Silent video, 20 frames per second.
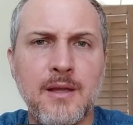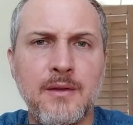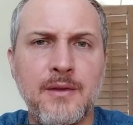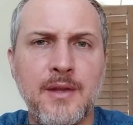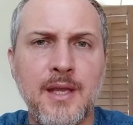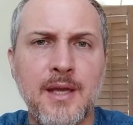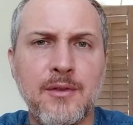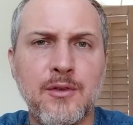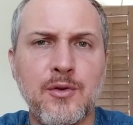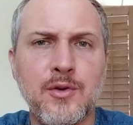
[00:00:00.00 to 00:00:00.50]

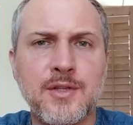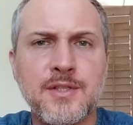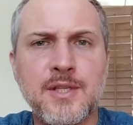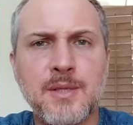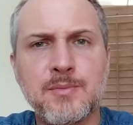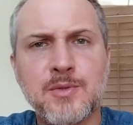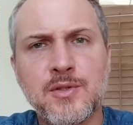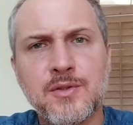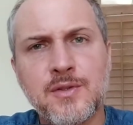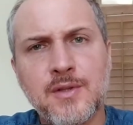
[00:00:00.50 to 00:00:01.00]
The other
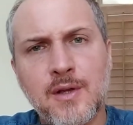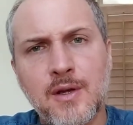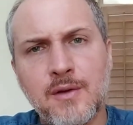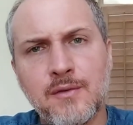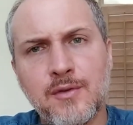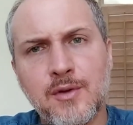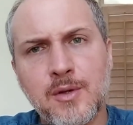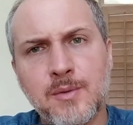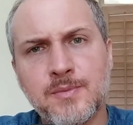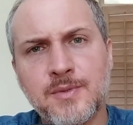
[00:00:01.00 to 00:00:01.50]
exceptions
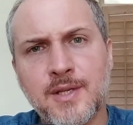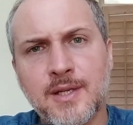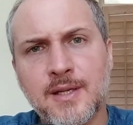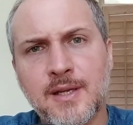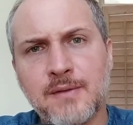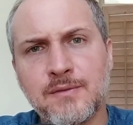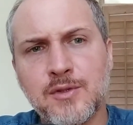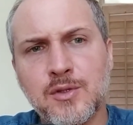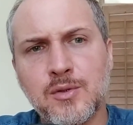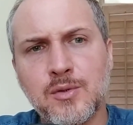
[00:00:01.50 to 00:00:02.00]
are verbs that
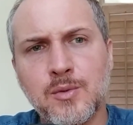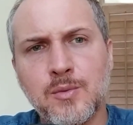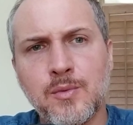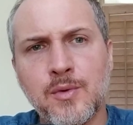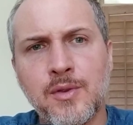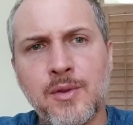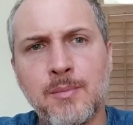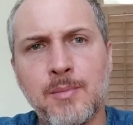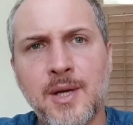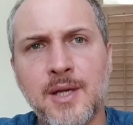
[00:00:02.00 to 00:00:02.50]
have to do
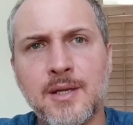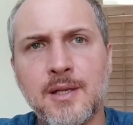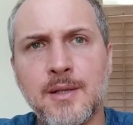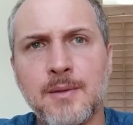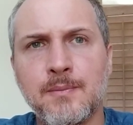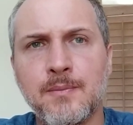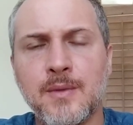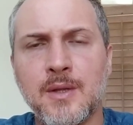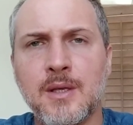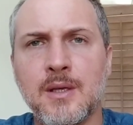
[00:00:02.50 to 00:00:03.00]
with the
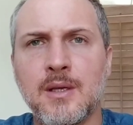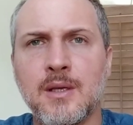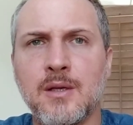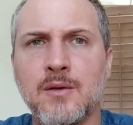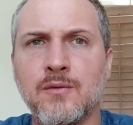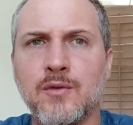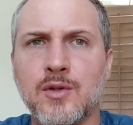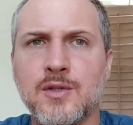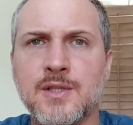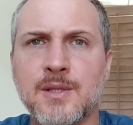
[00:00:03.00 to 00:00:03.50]
body.
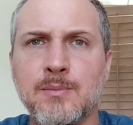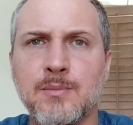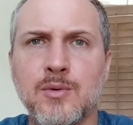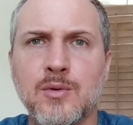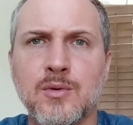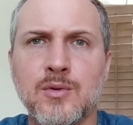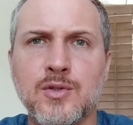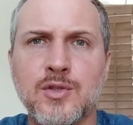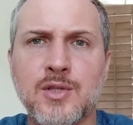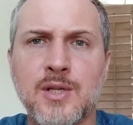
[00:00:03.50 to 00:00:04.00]
For
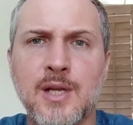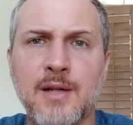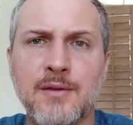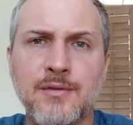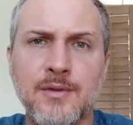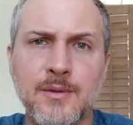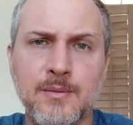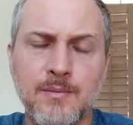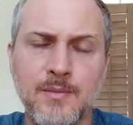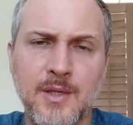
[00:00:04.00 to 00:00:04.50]
example,
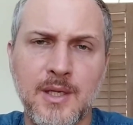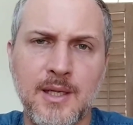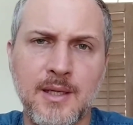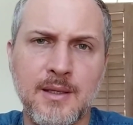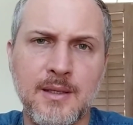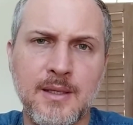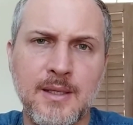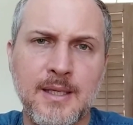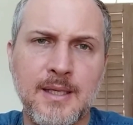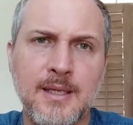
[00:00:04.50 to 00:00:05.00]
schlafen,
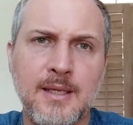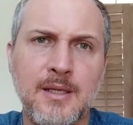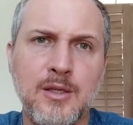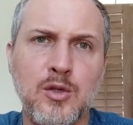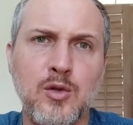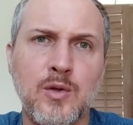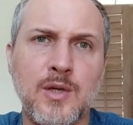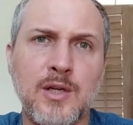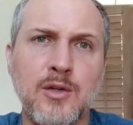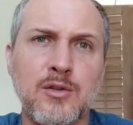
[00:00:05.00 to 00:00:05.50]
yeah?
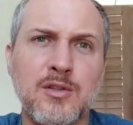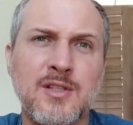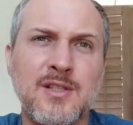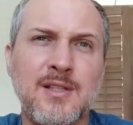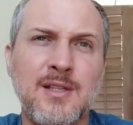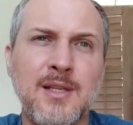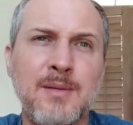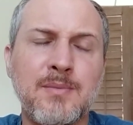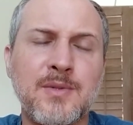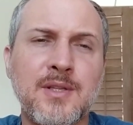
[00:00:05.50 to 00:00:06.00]
You cannot
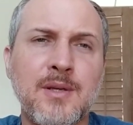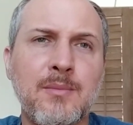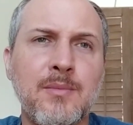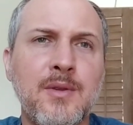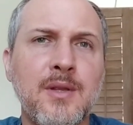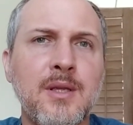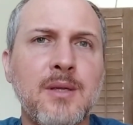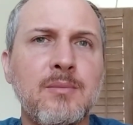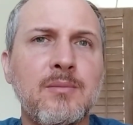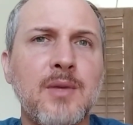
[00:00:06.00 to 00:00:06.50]
sleep
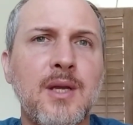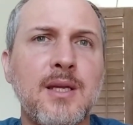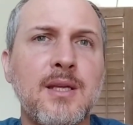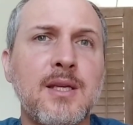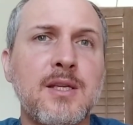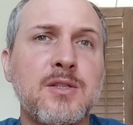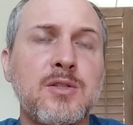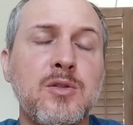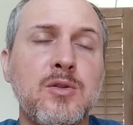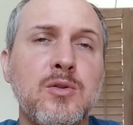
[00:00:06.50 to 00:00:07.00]
something. I
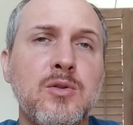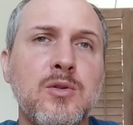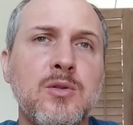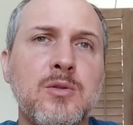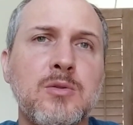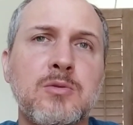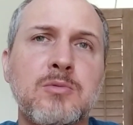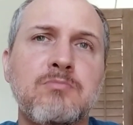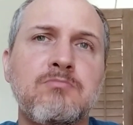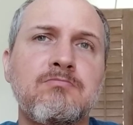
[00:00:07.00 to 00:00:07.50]
guess you
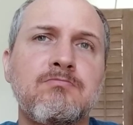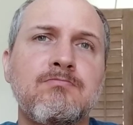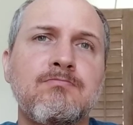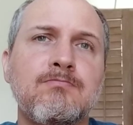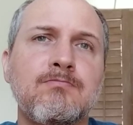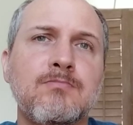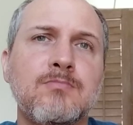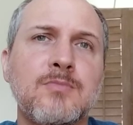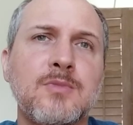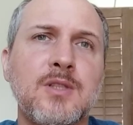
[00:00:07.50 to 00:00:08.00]
could
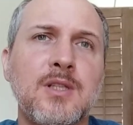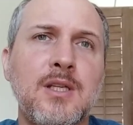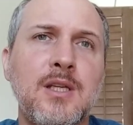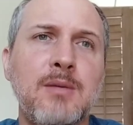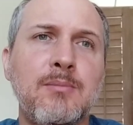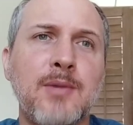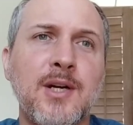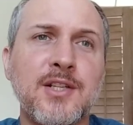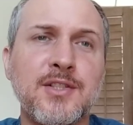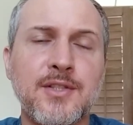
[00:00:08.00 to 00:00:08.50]

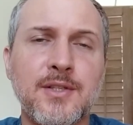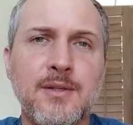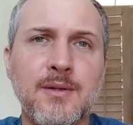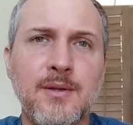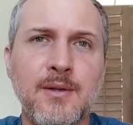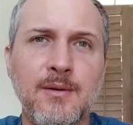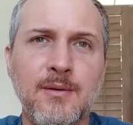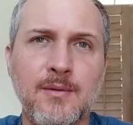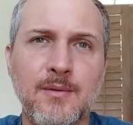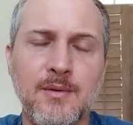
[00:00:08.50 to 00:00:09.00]

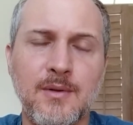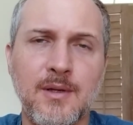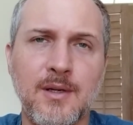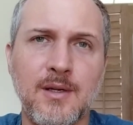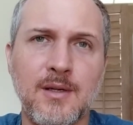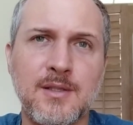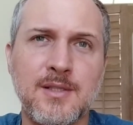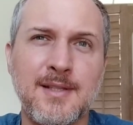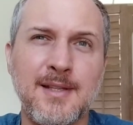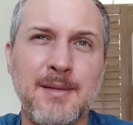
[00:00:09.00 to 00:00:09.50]
imagine
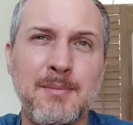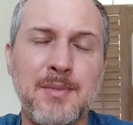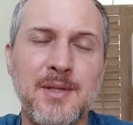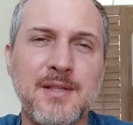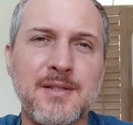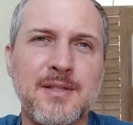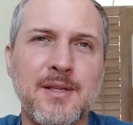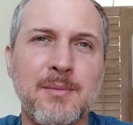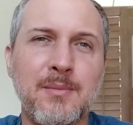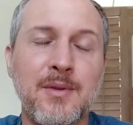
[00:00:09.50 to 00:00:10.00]

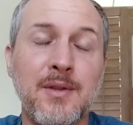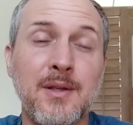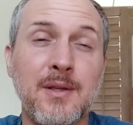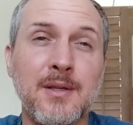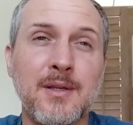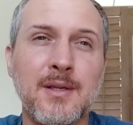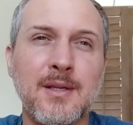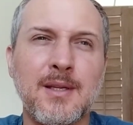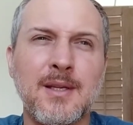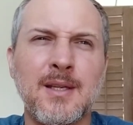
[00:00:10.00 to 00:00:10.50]
sleeping
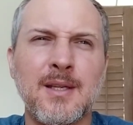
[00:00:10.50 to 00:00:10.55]
something,